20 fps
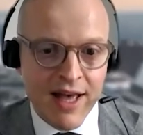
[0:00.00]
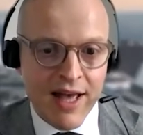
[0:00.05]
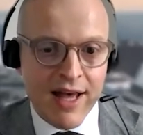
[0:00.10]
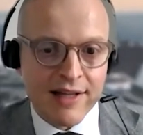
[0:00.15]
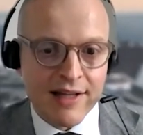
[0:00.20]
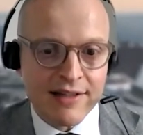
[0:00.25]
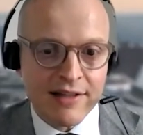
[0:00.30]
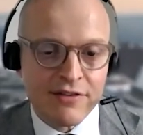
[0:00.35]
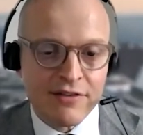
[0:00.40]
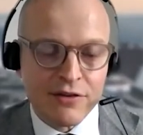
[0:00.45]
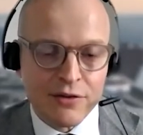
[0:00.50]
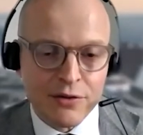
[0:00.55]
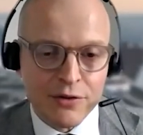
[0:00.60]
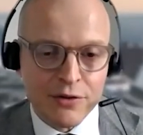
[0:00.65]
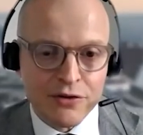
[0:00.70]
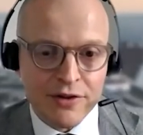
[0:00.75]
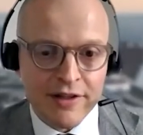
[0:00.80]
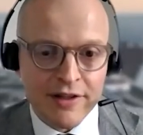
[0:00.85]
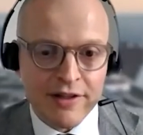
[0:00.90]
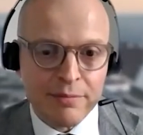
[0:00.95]
And this
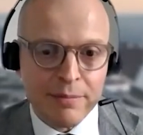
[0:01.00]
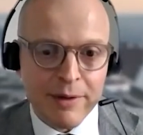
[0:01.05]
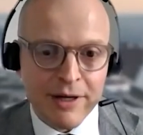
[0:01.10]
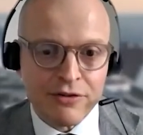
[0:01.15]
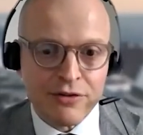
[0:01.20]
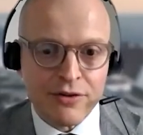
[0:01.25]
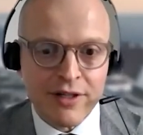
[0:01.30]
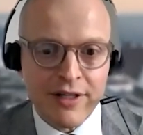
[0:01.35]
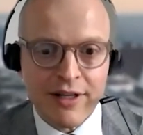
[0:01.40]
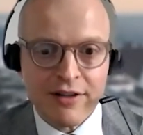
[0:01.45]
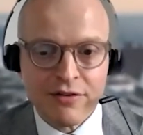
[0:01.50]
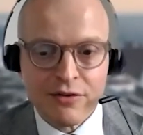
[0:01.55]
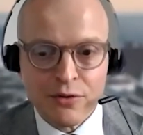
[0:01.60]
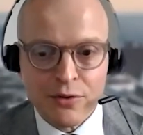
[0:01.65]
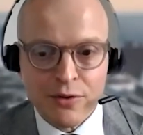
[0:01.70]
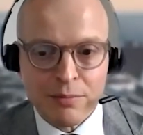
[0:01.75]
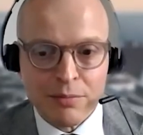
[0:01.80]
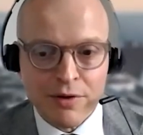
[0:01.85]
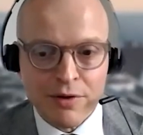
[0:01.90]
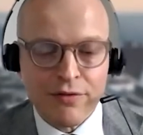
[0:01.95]
surgery is especially
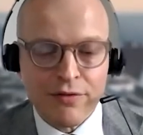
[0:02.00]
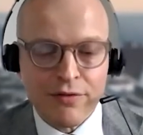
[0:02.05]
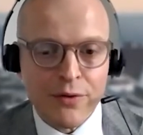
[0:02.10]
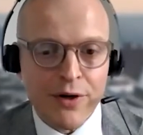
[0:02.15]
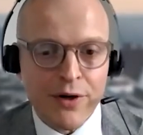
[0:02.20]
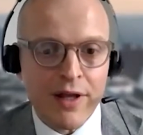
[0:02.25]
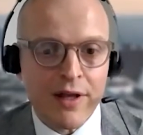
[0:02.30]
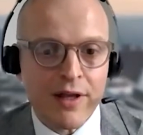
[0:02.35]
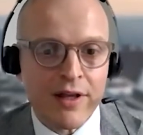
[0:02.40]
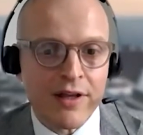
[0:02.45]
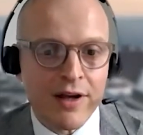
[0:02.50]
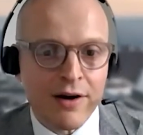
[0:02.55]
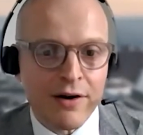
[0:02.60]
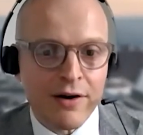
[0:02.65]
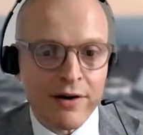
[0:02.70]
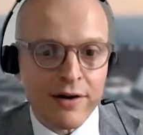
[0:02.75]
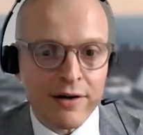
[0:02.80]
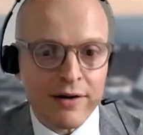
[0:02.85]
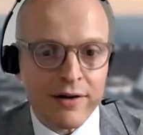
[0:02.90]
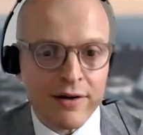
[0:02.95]
suitable for
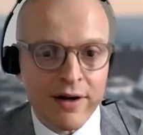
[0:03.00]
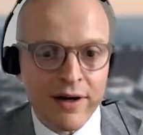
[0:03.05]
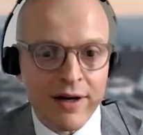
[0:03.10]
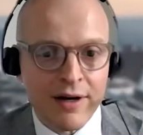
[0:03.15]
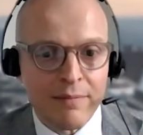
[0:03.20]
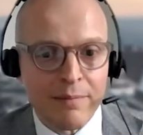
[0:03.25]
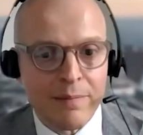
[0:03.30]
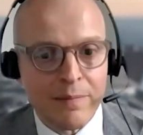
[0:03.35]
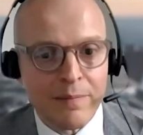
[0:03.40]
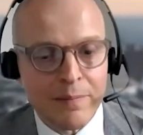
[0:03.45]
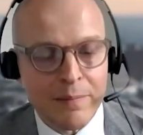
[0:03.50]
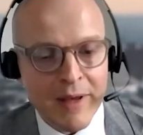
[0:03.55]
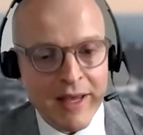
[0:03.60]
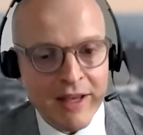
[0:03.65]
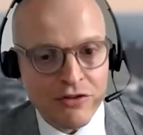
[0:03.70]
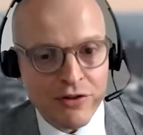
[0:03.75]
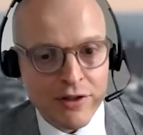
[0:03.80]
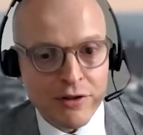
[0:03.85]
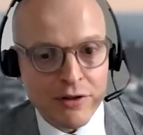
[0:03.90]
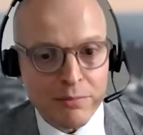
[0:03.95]
younger uh,
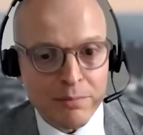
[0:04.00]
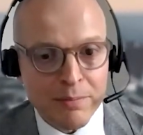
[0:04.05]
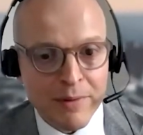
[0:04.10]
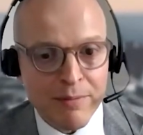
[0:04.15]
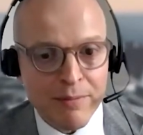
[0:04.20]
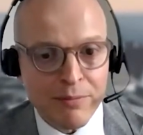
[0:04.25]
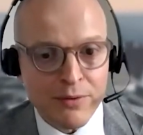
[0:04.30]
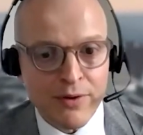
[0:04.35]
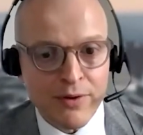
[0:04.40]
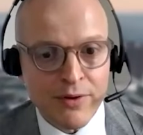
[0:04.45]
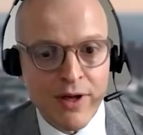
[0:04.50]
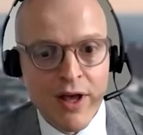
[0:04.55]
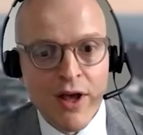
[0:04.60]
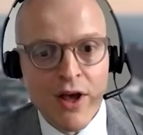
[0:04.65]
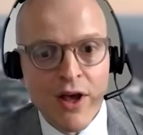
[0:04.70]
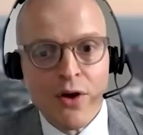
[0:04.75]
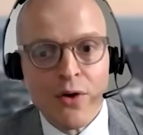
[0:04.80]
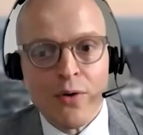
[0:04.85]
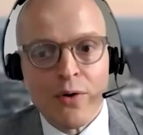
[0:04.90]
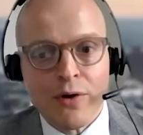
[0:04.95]
patient or people
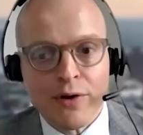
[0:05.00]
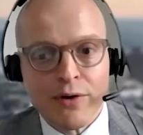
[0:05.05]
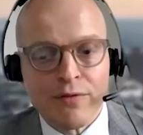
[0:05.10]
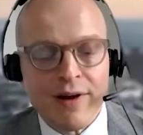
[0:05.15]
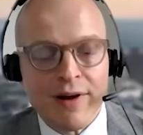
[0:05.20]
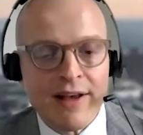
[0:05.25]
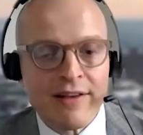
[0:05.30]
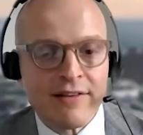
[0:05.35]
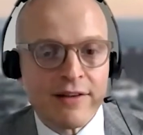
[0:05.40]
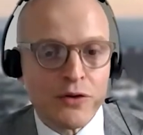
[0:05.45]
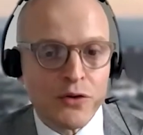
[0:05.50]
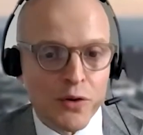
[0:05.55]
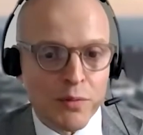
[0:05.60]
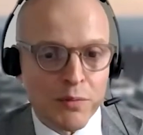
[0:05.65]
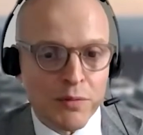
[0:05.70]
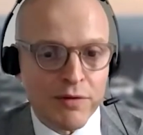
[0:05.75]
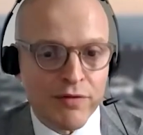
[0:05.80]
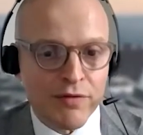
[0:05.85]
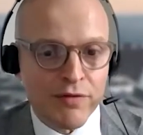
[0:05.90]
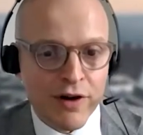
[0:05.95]
who otherwise have
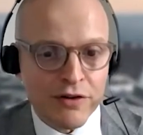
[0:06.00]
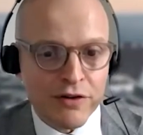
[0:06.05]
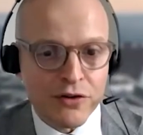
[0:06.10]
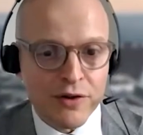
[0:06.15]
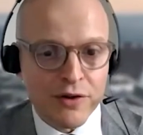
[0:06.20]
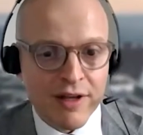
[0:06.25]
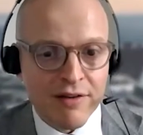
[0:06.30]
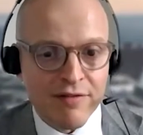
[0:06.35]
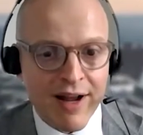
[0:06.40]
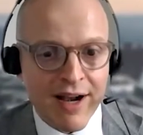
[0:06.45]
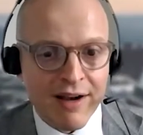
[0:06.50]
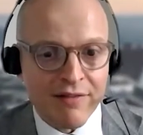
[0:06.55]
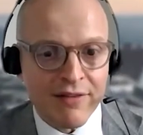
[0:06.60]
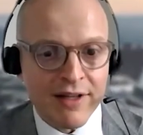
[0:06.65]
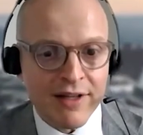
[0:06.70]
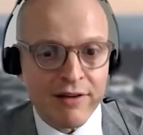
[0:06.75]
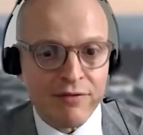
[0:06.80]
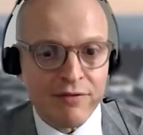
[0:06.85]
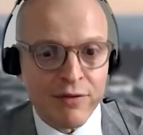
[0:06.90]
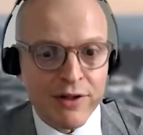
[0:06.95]
normal functioning valve
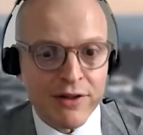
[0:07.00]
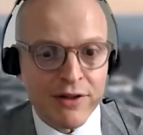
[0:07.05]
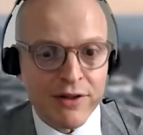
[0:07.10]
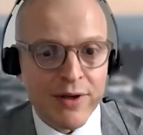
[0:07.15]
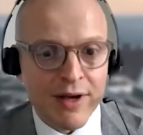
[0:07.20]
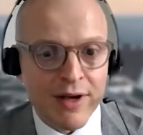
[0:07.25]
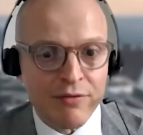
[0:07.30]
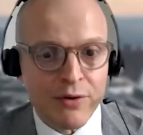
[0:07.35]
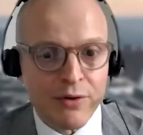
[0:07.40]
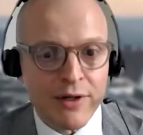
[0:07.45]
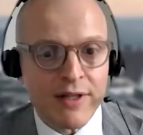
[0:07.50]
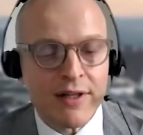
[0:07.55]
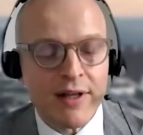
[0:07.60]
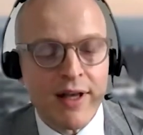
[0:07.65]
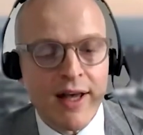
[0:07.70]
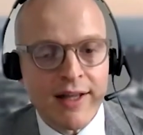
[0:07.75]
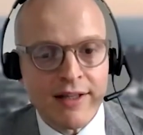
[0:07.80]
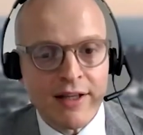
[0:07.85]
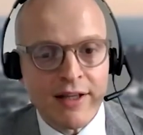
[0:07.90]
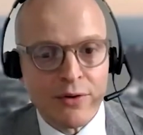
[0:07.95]
and they want to avoid
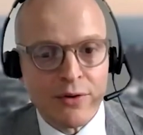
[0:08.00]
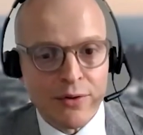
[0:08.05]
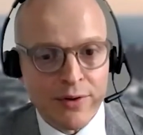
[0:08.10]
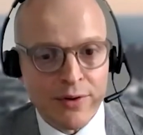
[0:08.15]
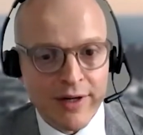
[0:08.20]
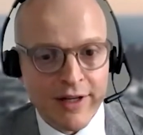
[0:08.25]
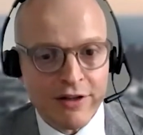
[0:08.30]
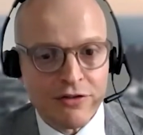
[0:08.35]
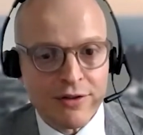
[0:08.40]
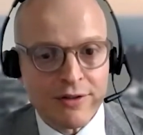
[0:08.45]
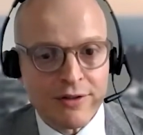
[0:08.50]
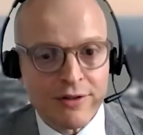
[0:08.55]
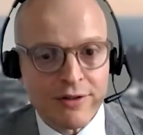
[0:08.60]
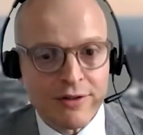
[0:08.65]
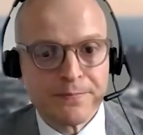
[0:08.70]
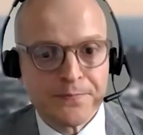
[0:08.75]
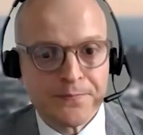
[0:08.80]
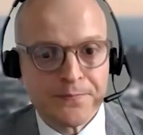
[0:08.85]
anticoagulation.